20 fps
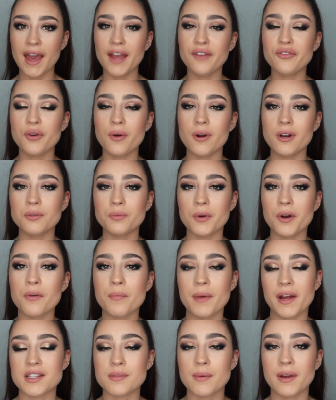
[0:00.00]
Hey everyone,
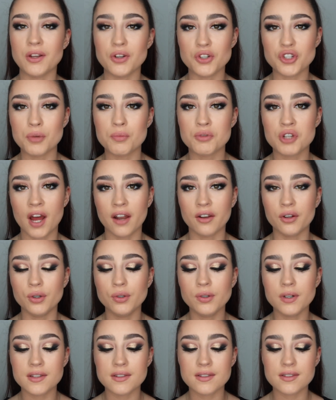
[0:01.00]
welcome back to my YouTube
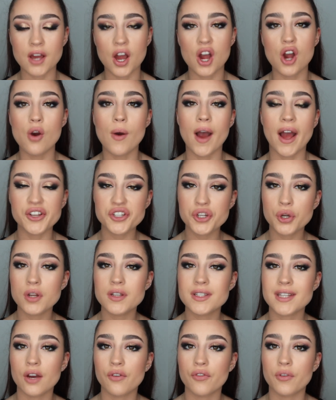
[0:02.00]
channel. So as you
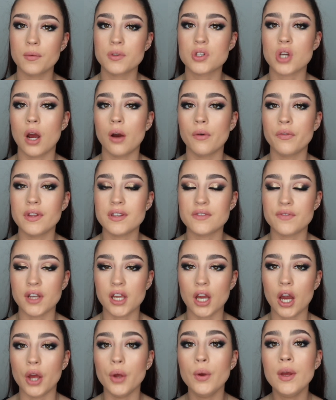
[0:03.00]
can tell from the title of this
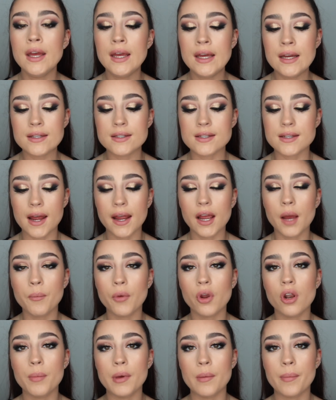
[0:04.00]
video, today I'm
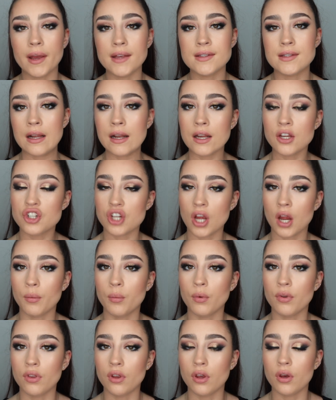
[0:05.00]
going to be basically
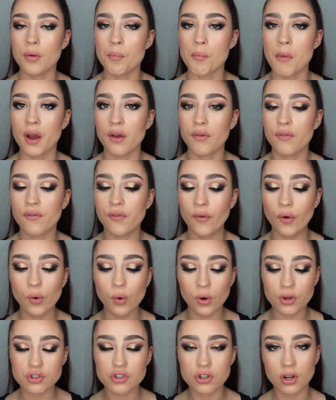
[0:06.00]
sharing with you my
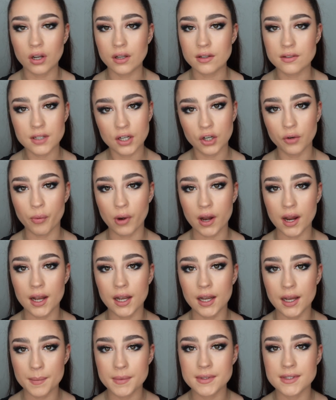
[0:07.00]
full Charlotte Tilbury
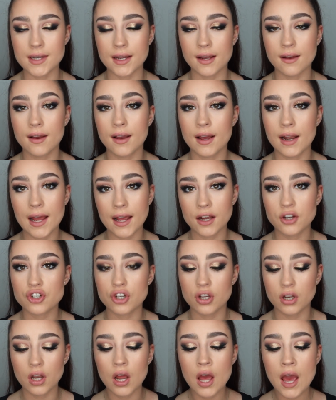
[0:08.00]
lipstick
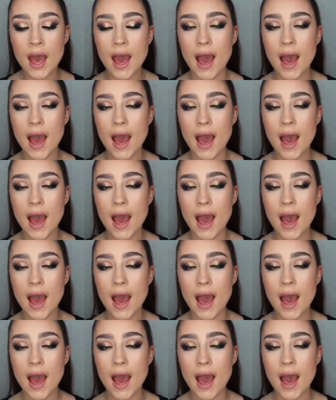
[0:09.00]
collection